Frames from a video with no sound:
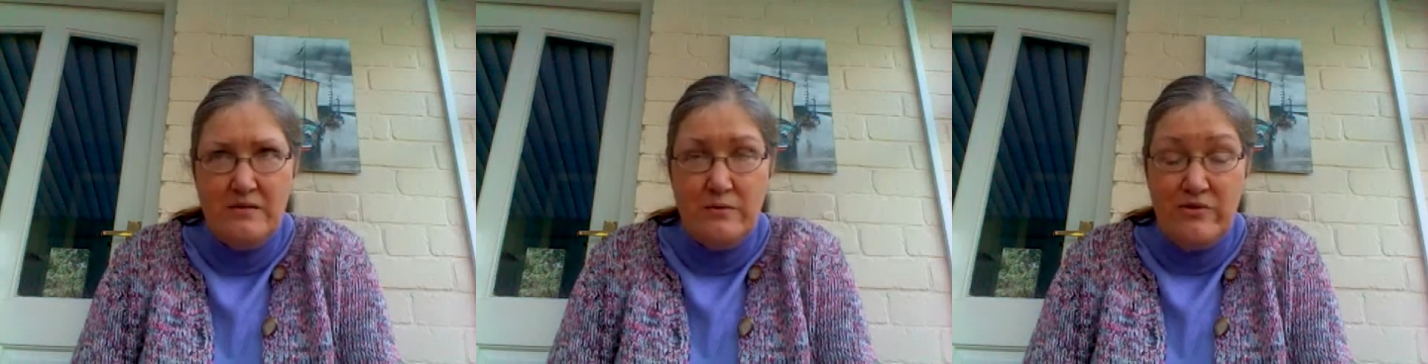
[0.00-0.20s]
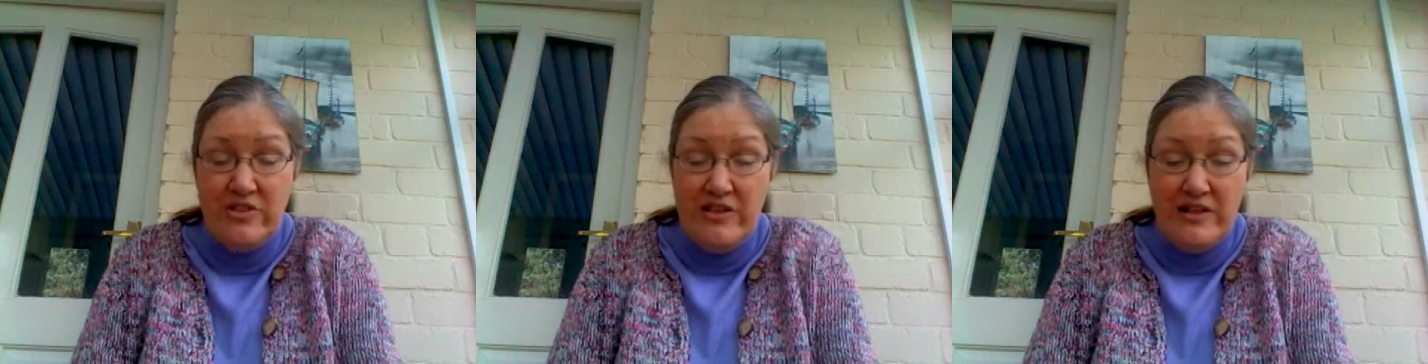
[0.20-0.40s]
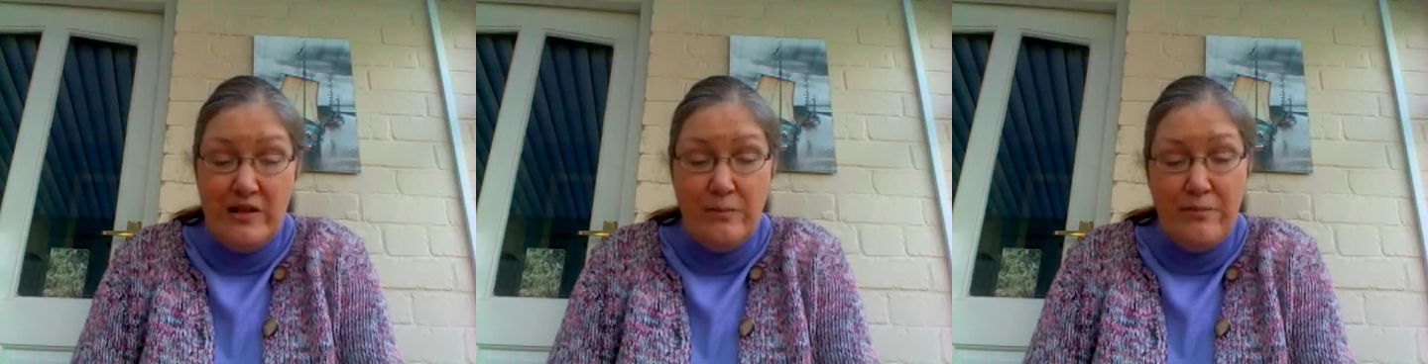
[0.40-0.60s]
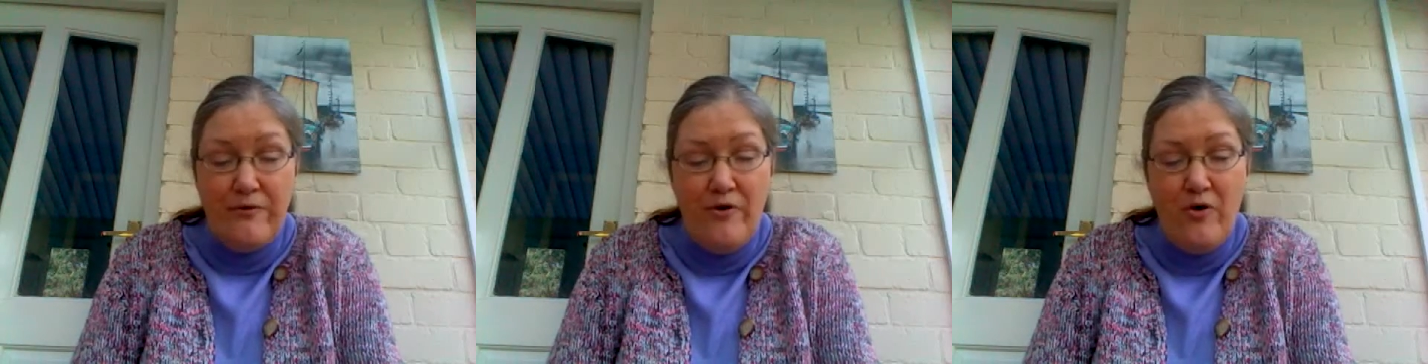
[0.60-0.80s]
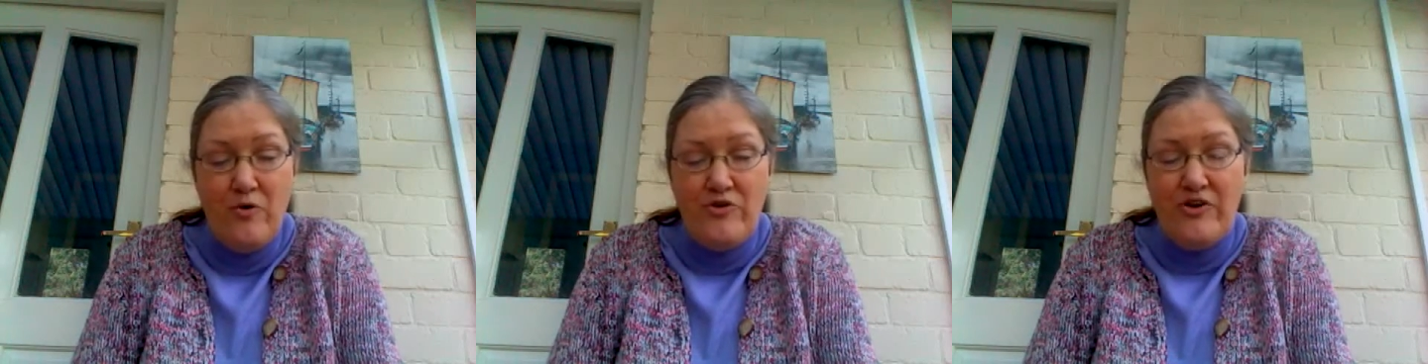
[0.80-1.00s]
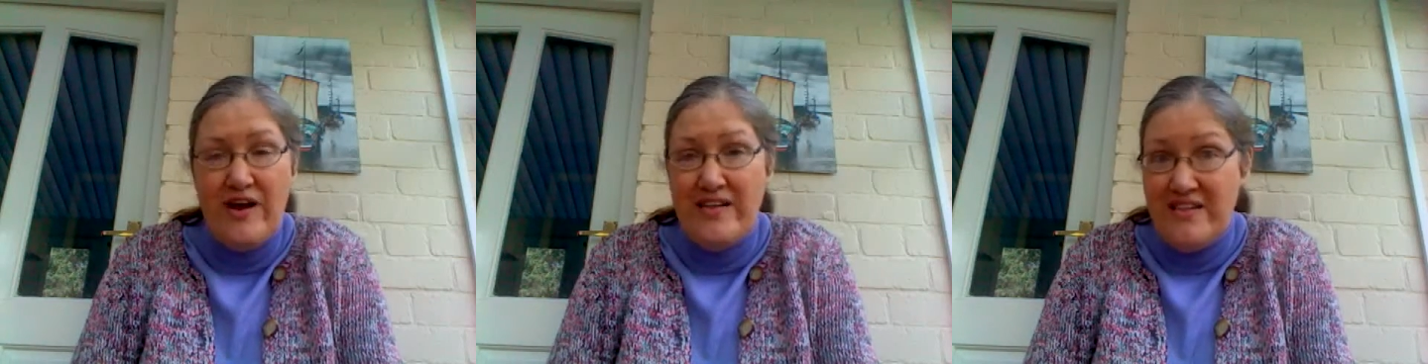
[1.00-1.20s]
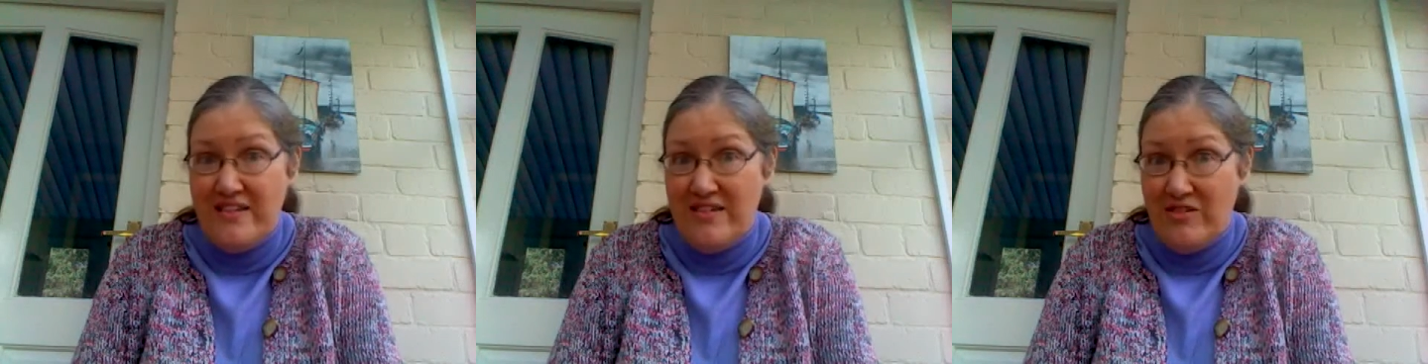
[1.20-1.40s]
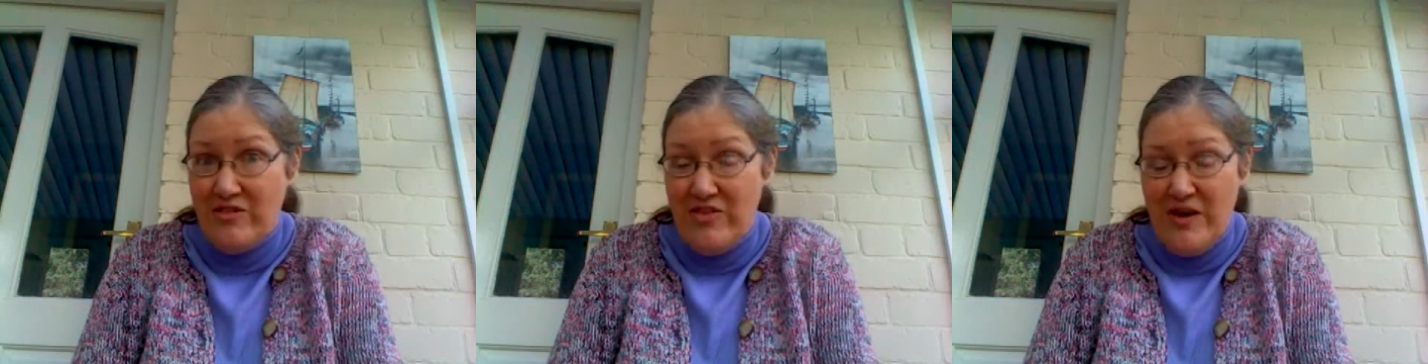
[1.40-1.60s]
with little
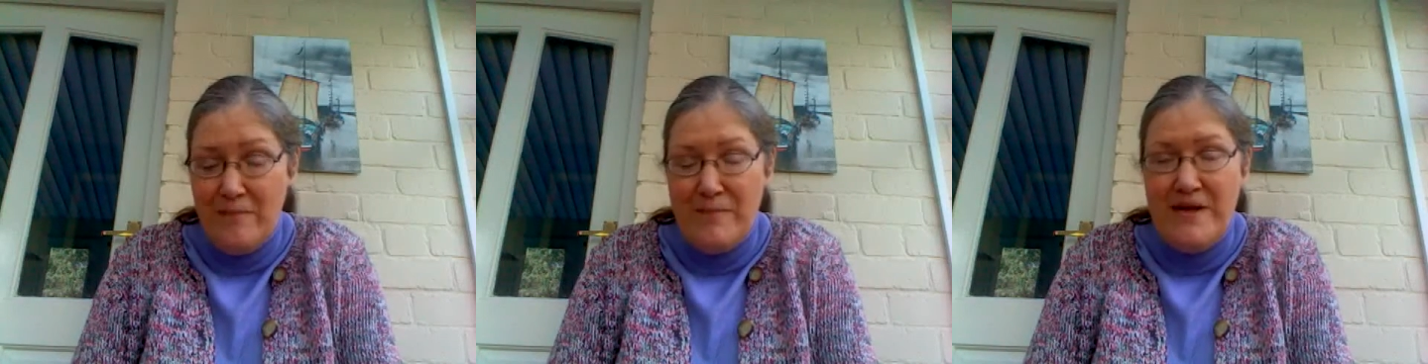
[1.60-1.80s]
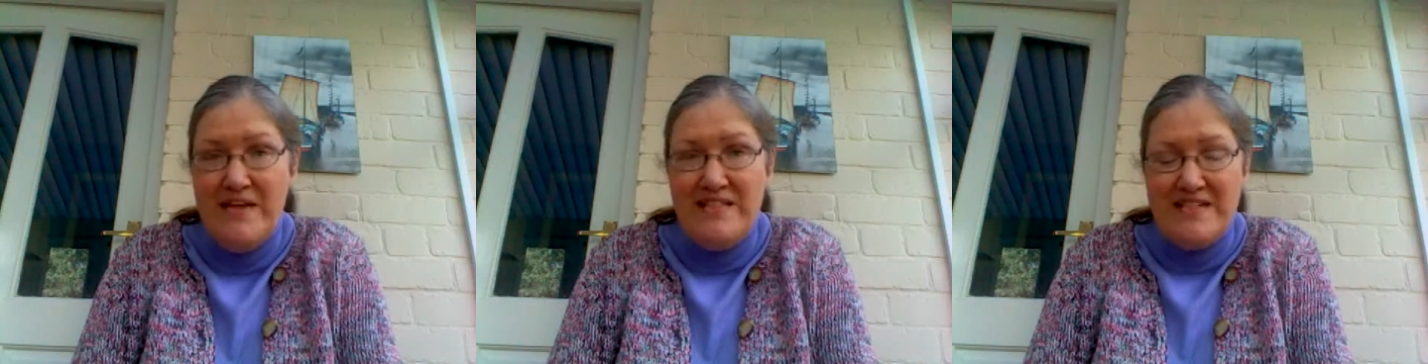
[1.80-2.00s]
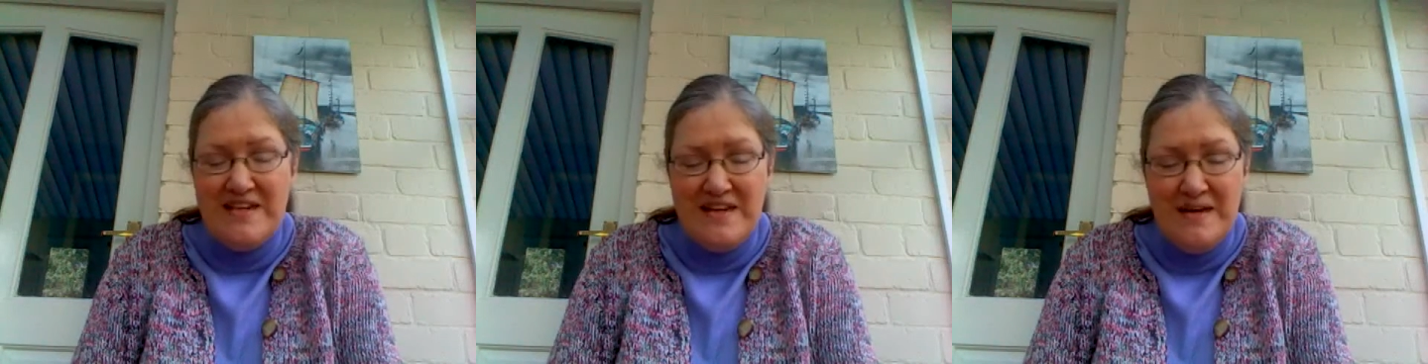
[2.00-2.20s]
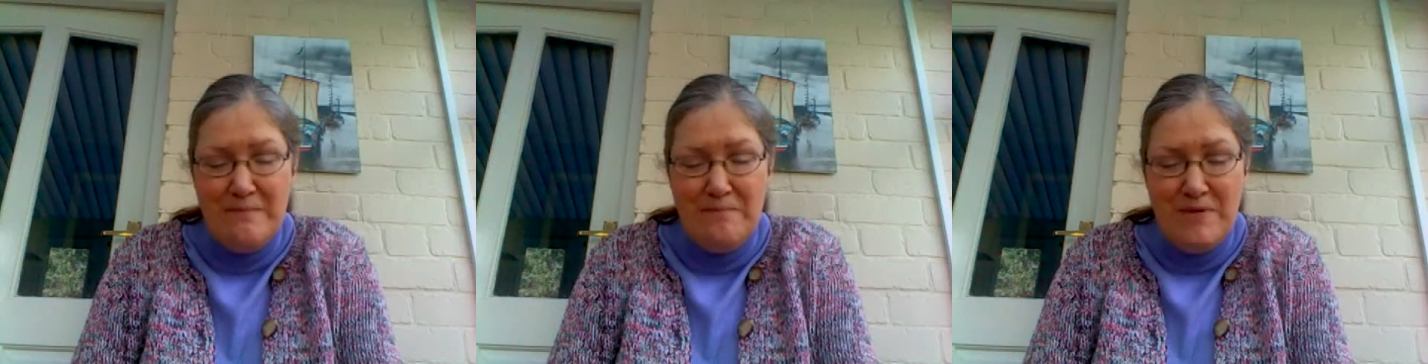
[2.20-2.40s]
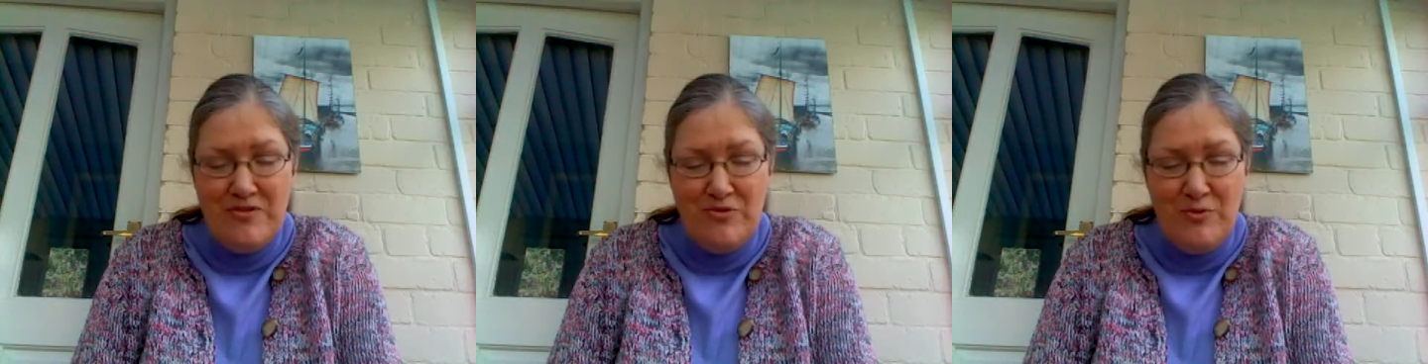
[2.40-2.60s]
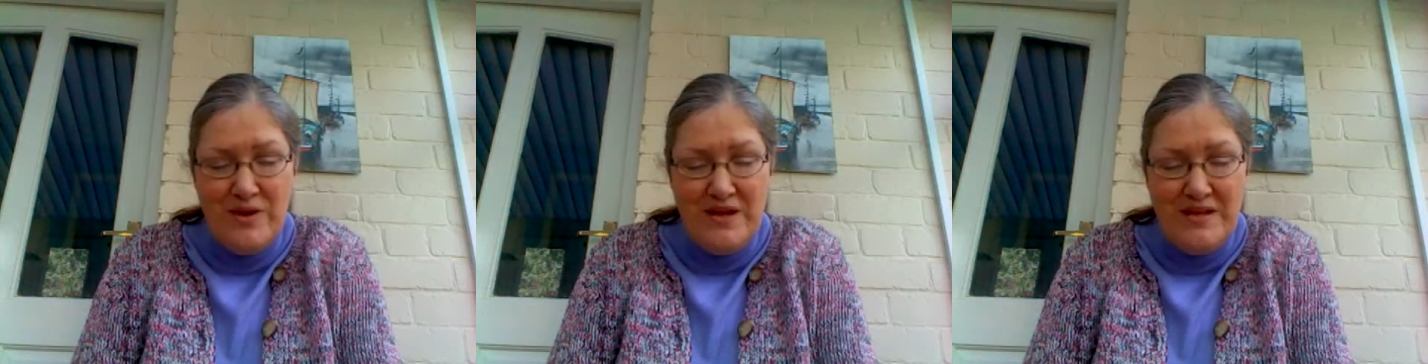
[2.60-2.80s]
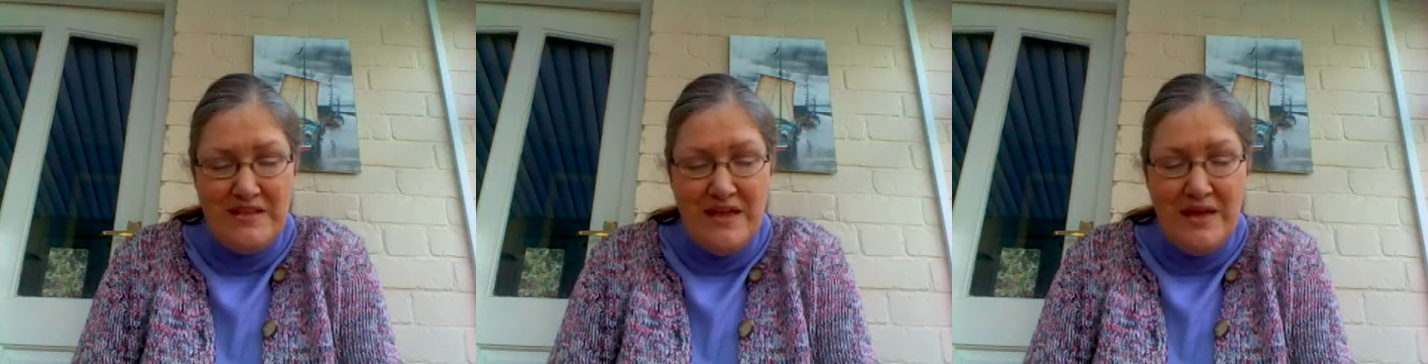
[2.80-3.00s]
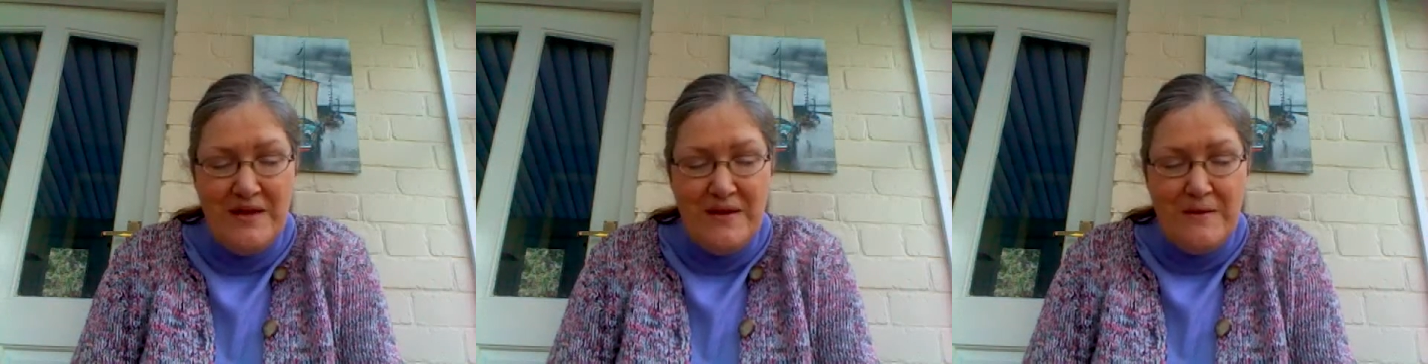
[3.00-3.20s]
progress to their meeting in
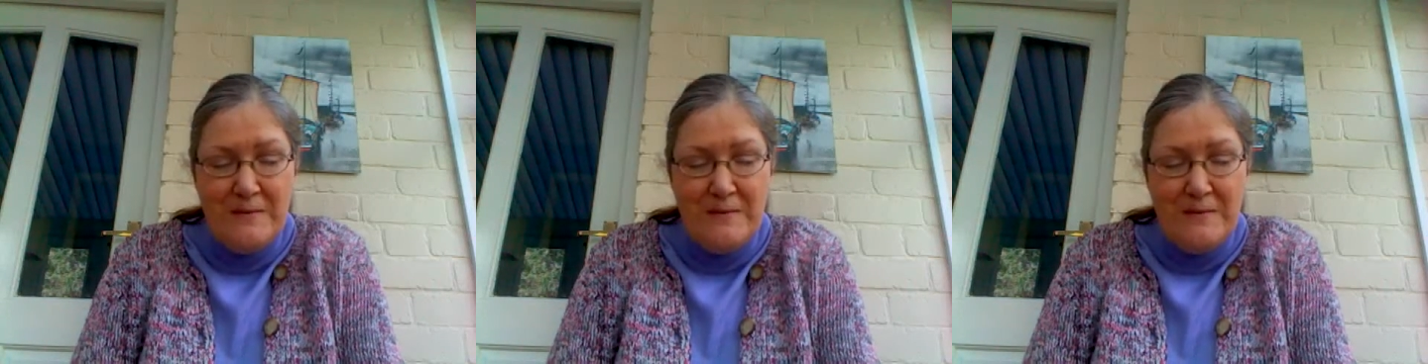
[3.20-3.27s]
between,